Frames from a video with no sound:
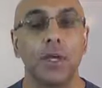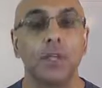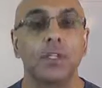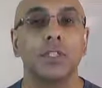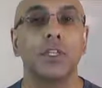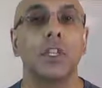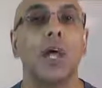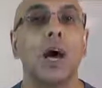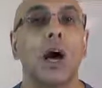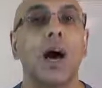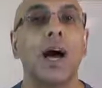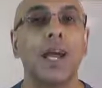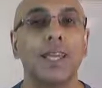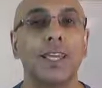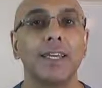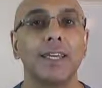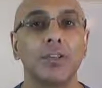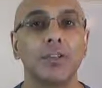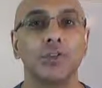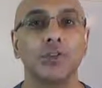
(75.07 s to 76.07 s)
so that I
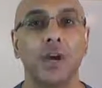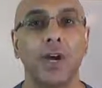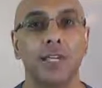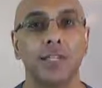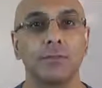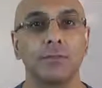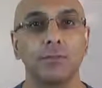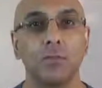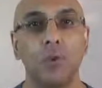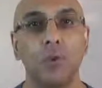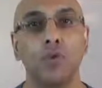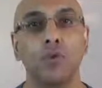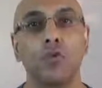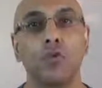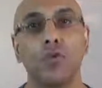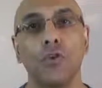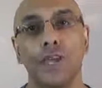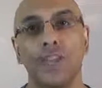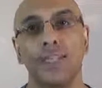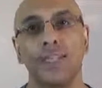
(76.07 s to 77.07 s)
can attract more
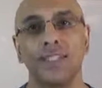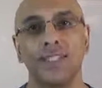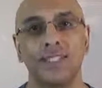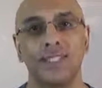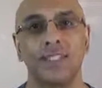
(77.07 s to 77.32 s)
greatness